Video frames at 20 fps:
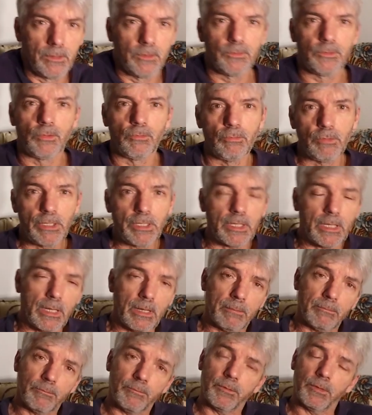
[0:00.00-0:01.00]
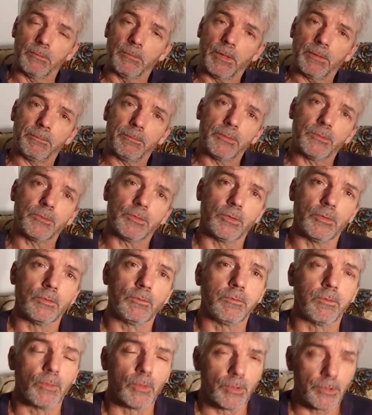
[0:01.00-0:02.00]
To recap from episode
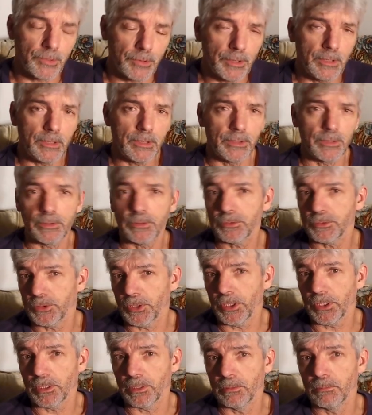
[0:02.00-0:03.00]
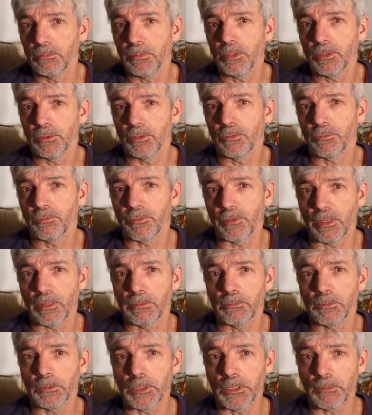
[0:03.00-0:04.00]
14, Jacob, the
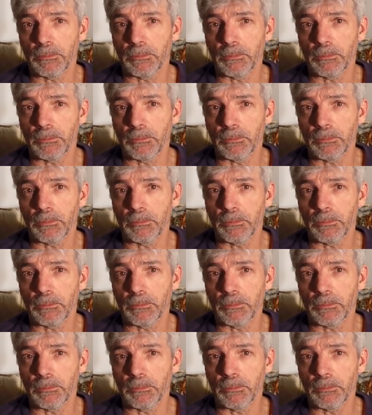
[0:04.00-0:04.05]
family